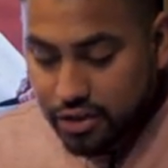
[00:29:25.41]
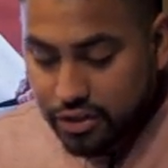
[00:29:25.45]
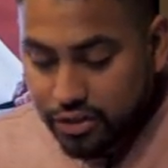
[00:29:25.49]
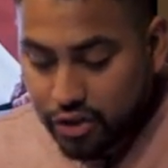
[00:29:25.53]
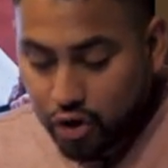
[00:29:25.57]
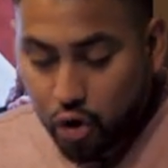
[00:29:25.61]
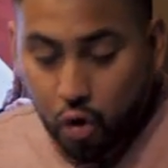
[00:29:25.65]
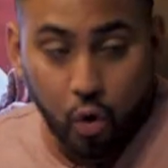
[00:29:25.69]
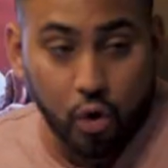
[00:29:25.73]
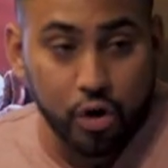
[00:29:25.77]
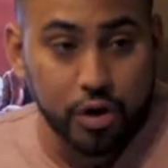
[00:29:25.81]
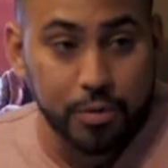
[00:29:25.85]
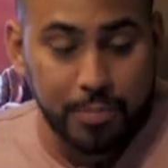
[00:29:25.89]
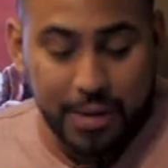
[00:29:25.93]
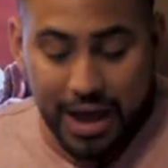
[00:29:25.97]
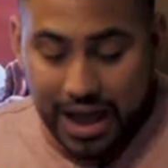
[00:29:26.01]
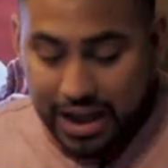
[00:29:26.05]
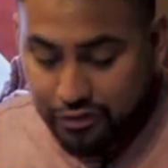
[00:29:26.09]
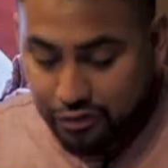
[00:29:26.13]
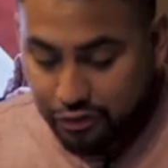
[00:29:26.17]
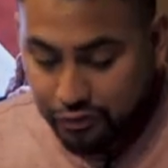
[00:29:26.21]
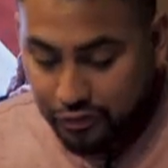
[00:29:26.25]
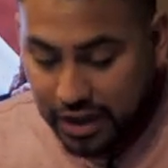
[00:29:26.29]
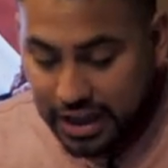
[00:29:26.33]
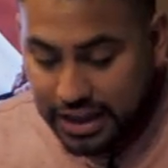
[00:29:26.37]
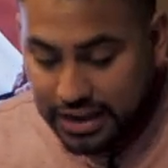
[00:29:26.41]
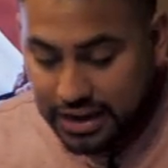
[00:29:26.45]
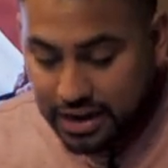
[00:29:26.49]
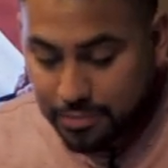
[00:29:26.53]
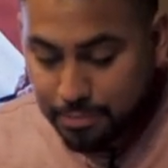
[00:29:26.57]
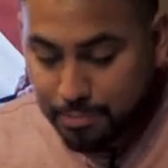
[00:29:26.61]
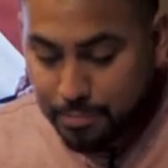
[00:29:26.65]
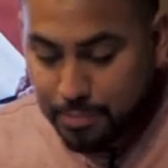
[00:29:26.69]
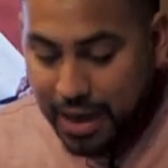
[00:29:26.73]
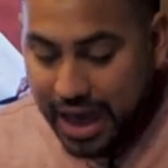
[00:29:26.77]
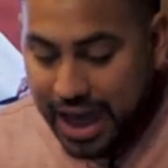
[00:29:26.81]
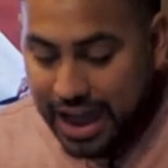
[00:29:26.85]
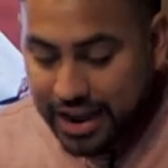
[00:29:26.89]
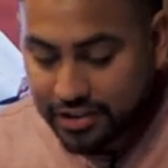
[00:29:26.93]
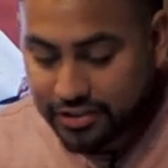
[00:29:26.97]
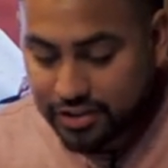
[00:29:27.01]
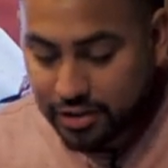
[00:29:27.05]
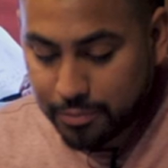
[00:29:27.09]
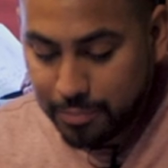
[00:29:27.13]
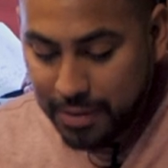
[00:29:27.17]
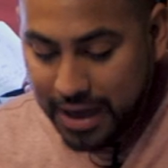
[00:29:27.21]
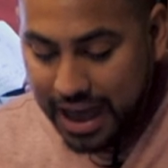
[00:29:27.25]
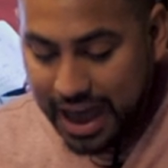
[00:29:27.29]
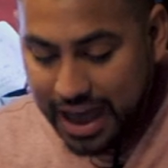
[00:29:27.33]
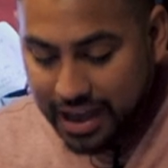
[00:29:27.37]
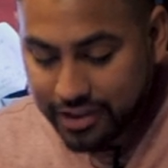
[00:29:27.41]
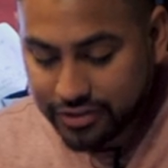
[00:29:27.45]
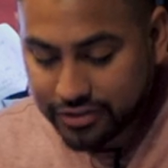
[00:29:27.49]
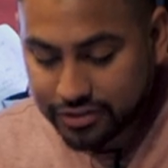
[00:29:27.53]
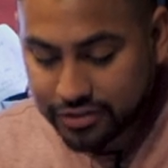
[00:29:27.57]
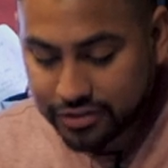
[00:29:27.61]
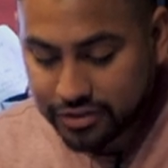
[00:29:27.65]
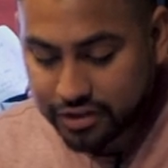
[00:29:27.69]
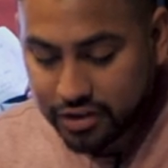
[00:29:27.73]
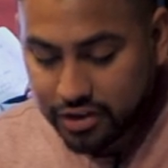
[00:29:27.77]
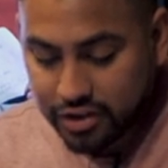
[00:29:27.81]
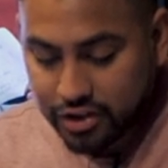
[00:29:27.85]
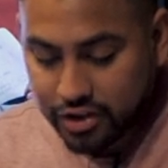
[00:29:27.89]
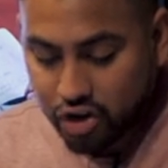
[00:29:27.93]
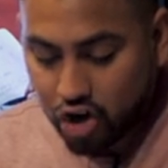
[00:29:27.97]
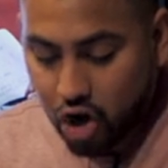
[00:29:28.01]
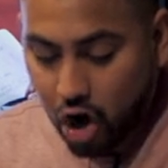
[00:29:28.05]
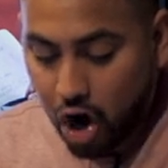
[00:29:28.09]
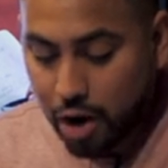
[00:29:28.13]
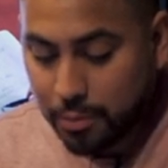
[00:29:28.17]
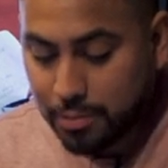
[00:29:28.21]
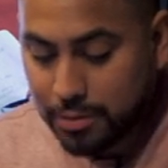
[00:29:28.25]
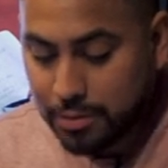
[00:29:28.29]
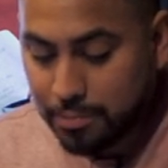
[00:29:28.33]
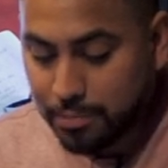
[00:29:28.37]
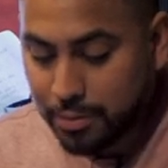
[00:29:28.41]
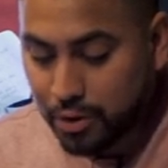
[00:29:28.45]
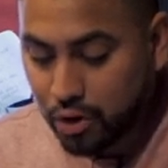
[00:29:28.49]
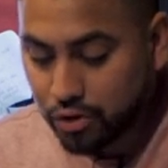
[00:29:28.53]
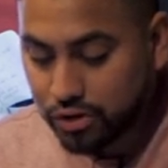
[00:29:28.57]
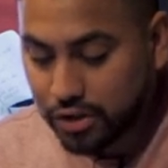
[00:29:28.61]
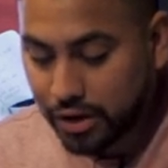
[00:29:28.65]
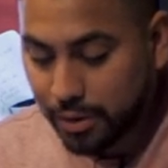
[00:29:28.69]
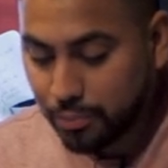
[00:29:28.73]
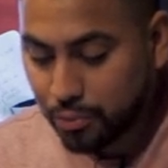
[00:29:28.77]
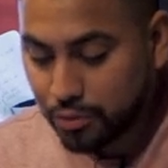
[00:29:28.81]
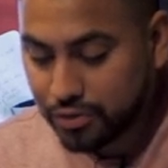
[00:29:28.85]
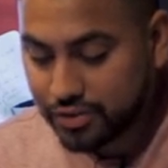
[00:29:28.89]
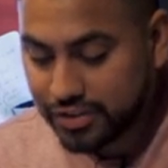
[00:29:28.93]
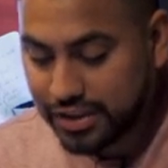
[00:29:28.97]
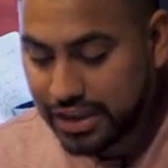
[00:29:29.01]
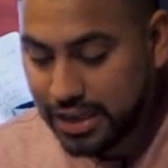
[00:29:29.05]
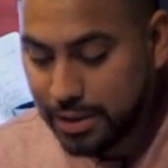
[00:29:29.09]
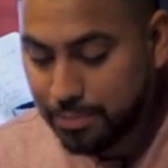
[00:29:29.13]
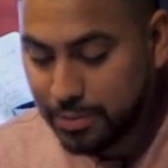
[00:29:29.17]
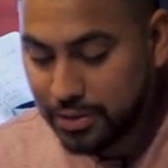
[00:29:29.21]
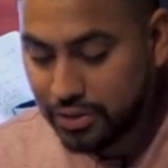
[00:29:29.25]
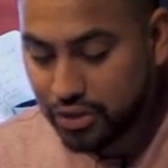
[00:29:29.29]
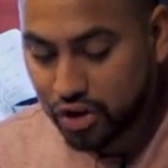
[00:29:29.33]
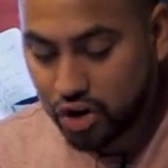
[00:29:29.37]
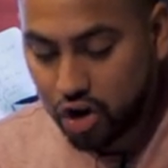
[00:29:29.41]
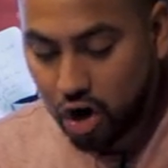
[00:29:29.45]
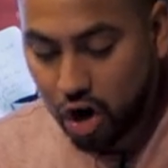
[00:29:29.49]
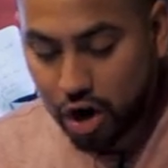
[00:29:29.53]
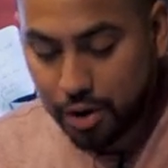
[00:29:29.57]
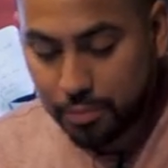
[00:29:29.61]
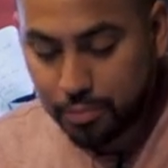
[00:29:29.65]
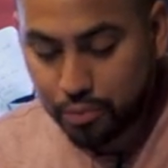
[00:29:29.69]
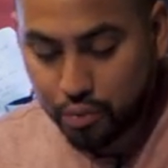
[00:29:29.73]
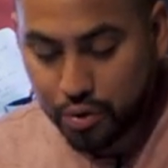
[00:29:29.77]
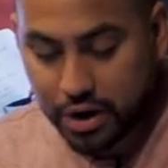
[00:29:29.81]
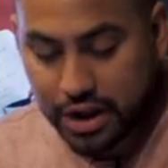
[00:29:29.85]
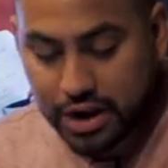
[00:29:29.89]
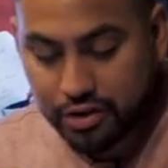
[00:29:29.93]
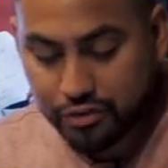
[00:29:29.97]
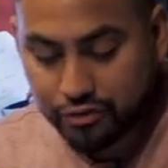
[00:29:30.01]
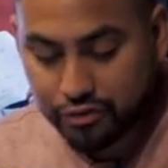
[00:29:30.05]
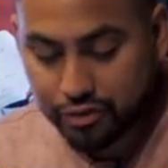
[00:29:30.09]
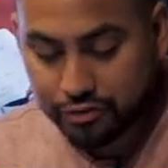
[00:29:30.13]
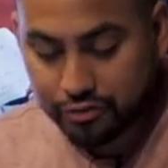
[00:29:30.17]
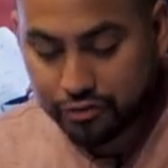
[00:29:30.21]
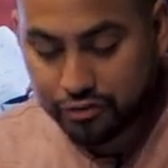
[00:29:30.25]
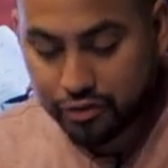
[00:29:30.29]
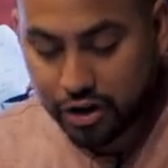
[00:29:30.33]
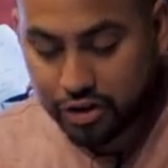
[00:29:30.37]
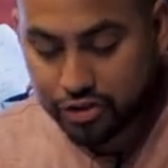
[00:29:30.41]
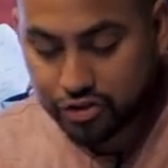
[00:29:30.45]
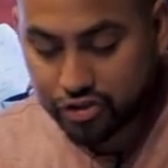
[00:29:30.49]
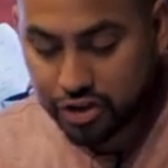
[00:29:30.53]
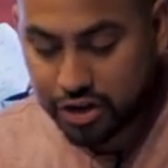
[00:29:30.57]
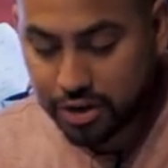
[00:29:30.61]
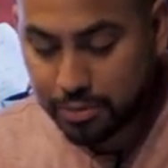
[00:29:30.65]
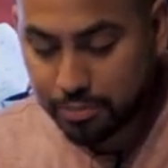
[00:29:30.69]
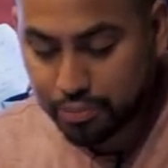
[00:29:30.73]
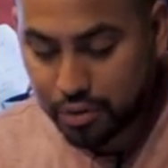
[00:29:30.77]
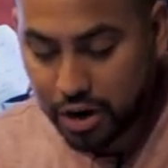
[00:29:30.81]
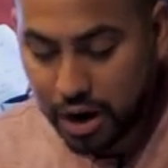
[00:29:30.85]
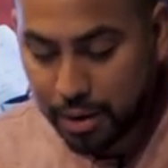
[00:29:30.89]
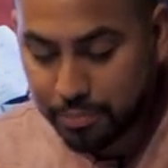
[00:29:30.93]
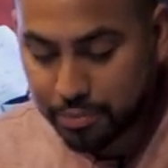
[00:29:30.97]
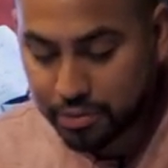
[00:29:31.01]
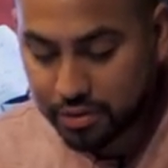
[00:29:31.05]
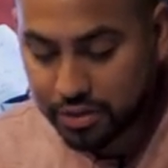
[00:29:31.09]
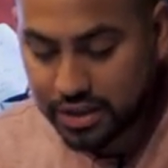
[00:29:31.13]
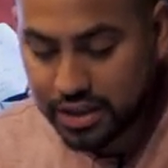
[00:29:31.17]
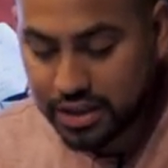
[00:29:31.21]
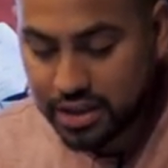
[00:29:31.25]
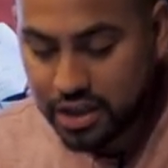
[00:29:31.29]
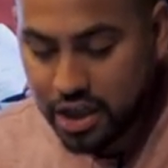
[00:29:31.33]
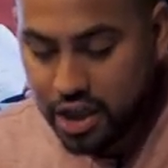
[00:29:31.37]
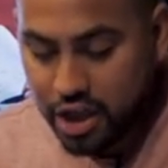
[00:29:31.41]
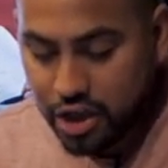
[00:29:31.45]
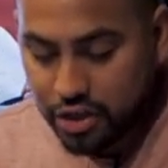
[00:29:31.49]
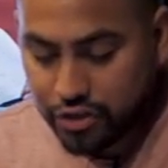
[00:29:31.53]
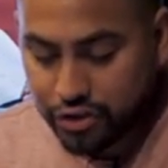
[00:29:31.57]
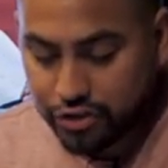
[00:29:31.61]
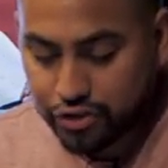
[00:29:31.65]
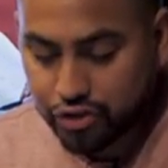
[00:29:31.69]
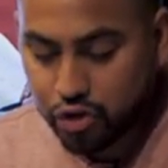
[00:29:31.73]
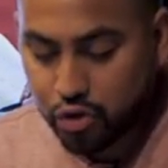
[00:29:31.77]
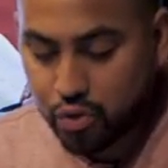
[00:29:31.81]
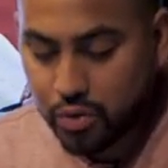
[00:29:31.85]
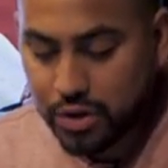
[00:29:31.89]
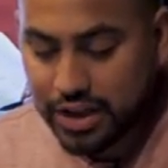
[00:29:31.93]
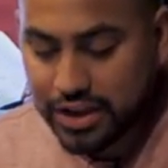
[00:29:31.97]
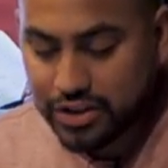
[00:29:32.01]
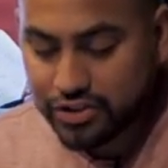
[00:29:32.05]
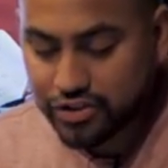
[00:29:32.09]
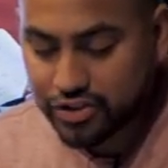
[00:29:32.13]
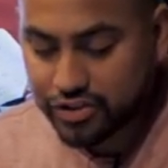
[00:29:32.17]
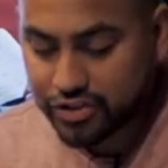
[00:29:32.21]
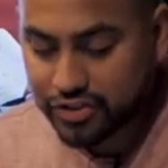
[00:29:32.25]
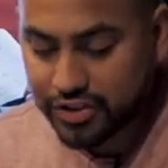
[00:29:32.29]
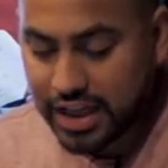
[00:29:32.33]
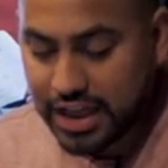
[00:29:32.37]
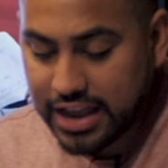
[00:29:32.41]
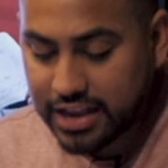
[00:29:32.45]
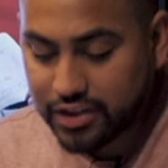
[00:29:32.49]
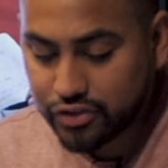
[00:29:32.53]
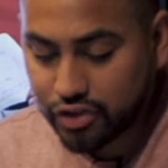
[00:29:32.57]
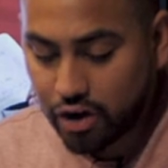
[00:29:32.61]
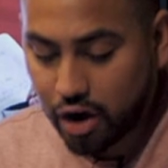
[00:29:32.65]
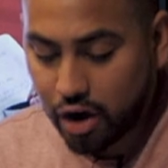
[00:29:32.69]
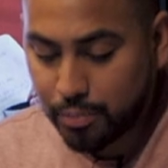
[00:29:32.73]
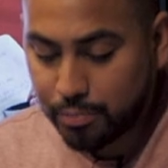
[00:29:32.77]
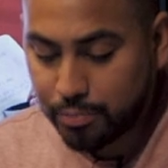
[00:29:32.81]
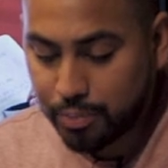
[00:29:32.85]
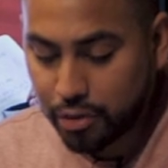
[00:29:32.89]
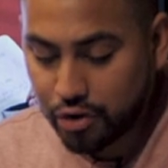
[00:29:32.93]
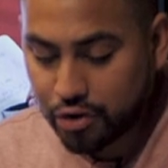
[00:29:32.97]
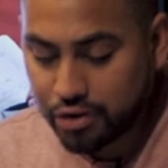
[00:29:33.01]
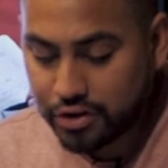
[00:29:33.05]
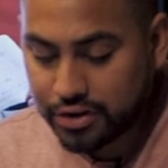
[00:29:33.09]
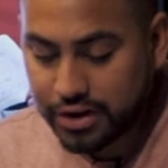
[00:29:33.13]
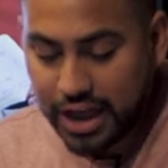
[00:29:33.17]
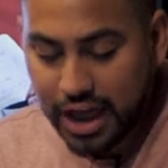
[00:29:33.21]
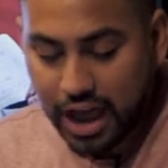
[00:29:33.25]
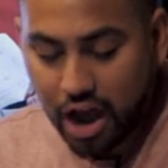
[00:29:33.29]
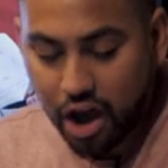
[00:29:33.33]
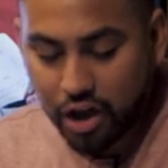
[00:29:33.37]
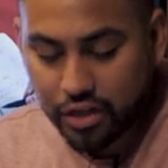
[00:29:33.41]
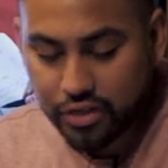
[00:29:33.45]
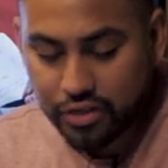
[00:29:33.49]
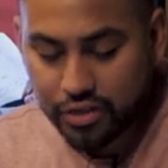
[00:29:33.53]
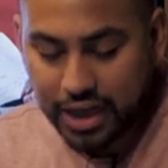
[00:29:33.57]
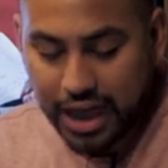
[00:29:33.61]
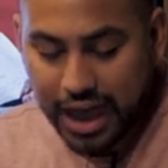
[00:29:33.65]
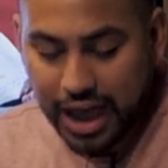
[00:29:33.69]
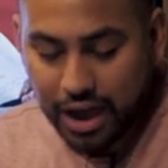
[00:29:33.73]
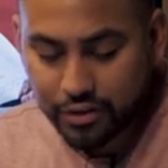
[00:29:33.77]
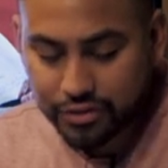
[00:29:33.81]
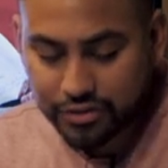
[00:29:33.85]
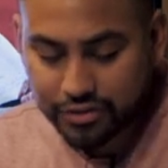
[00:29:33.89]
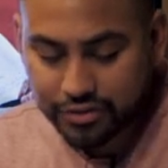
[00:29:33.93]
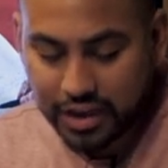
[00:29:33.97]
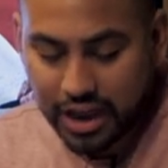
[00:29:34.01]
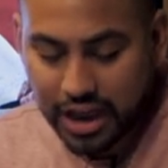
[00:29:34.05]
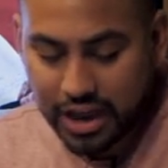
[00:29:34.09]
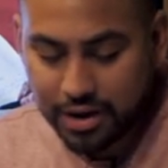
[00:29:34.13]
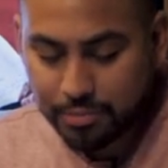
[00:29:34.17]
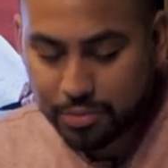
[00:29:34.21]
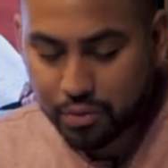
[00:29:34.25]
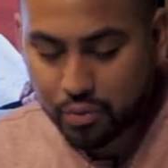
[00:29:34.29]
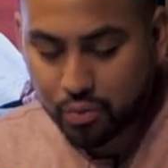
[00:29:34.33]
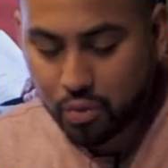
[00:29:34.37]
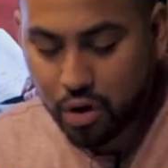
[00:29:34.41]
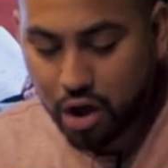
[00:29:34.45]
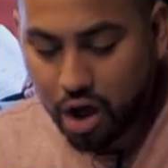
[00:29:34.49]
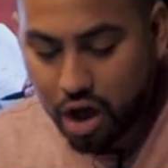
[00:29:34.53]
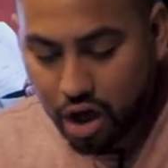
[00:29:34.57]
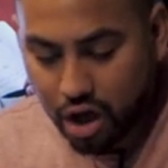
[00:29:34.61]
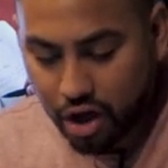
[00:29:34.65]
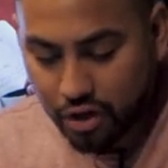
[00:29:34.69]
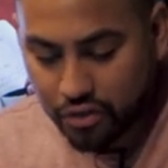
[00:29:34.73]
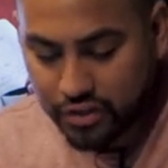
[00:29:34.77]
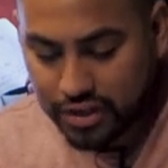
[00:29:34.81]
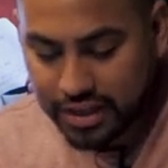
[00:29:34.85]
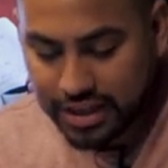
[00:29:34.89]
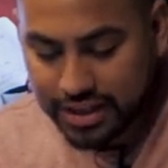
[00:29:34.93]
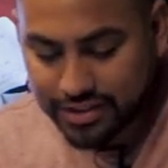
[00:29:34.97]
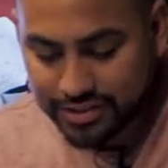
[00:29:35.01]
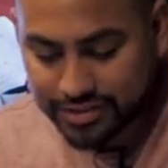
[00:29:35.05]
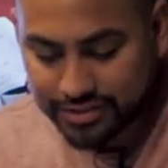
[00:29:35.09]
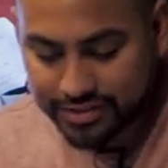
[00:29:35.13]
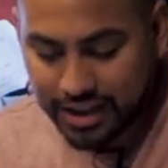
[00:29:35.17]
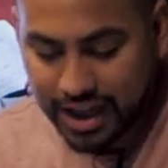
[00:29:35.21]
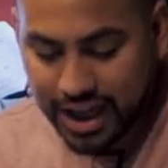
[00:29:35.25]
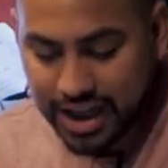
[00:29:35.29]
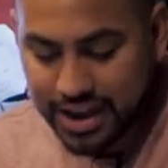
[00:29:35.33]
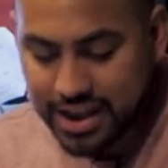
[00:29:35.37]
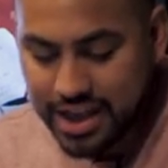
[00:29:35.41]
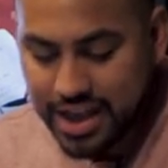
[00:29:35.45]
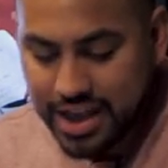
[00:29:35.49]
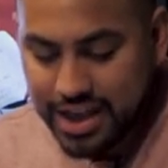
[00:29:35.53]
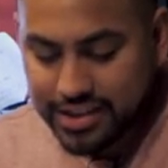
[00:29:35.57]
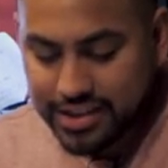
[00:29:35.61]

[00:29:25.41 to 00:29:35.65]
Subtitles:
The quarterback faded back to pass, Carbon buildup was keeping the carburetor from functioning properly. The 2-inch stakes are burned on the outside but raw on the inside.